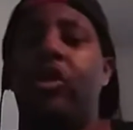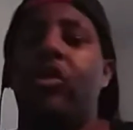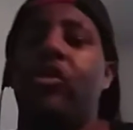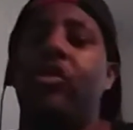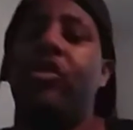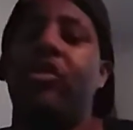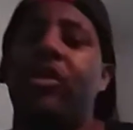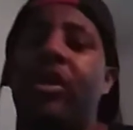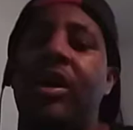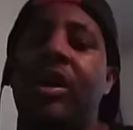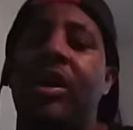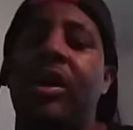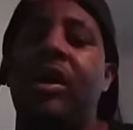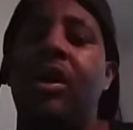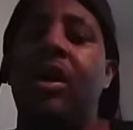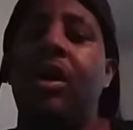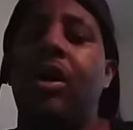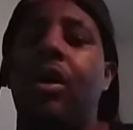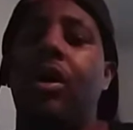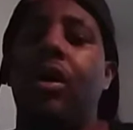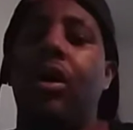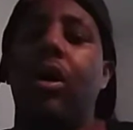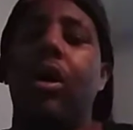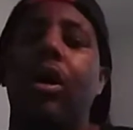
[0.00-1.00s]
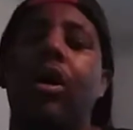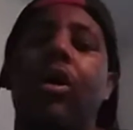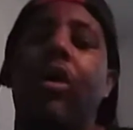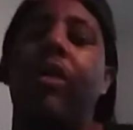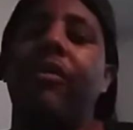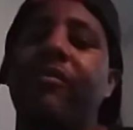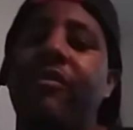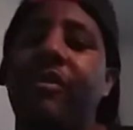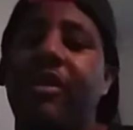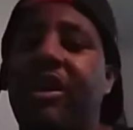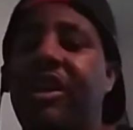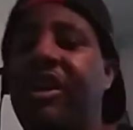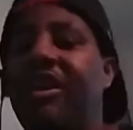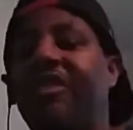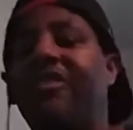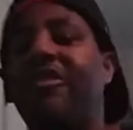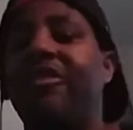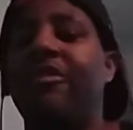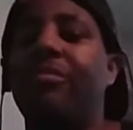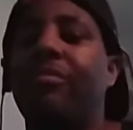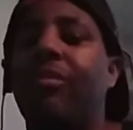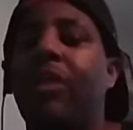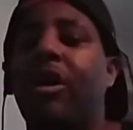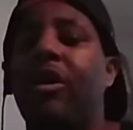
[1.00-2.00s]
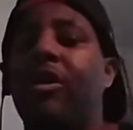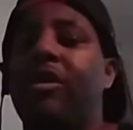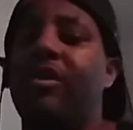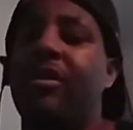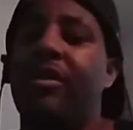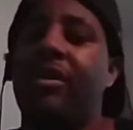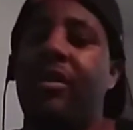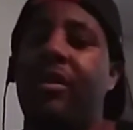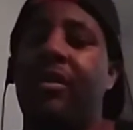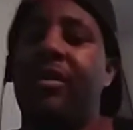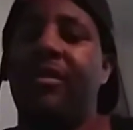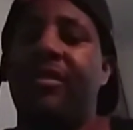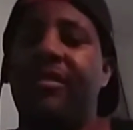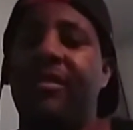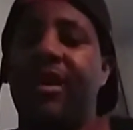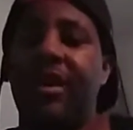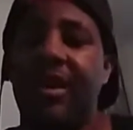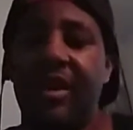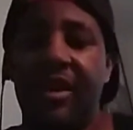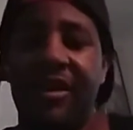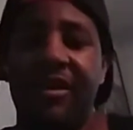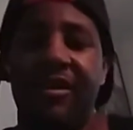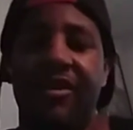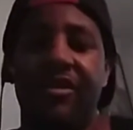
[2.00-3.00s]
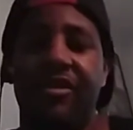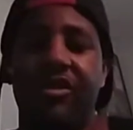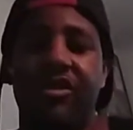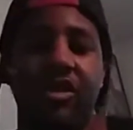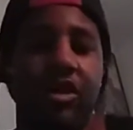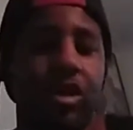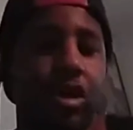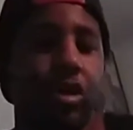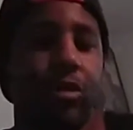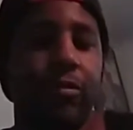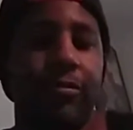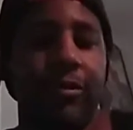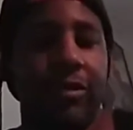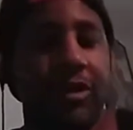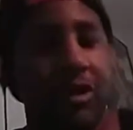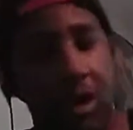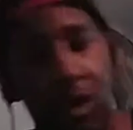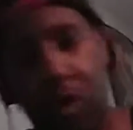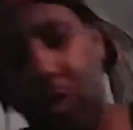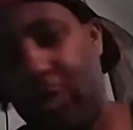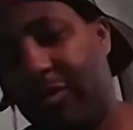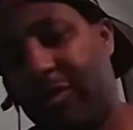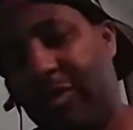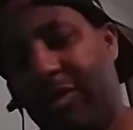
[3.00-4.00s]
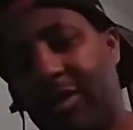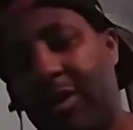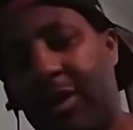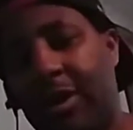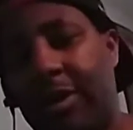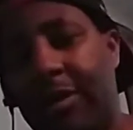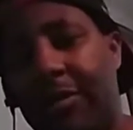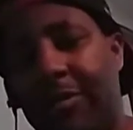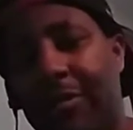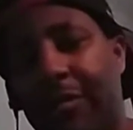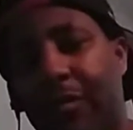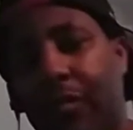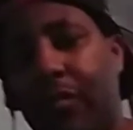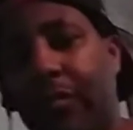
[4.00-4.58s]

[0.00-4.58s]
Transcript: Thursday of each month is Hayden's Hope Totes Day.